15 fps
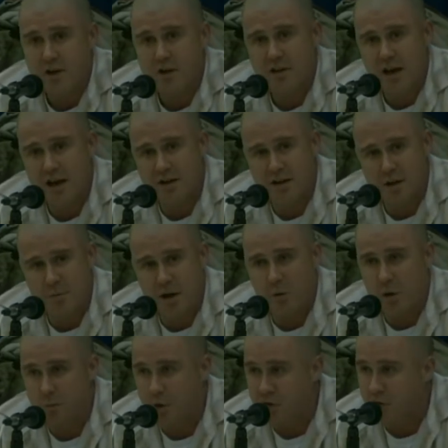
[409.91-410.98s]
The idea
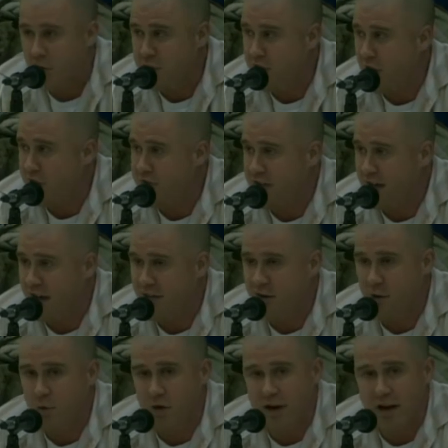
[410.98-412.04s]
being we put those all together,
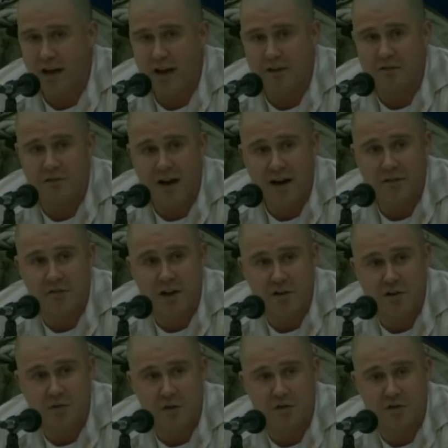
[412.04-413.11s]
and we're going to have 5
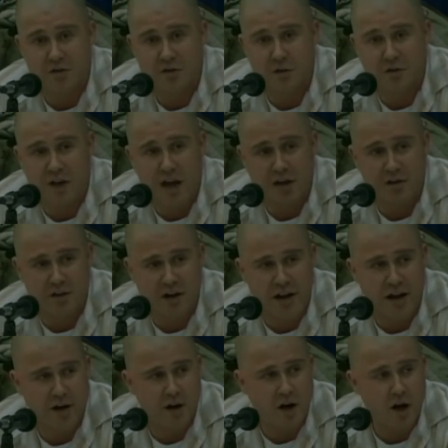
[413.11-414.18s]
festivals in
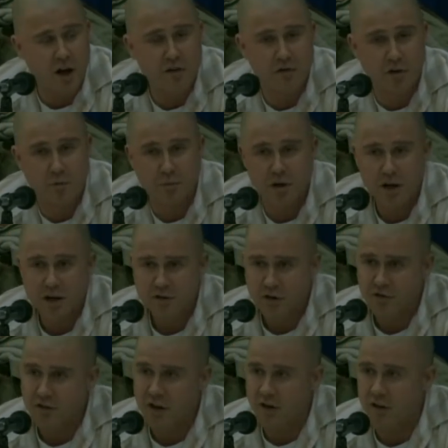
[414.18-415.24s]
2008. All of them, it turns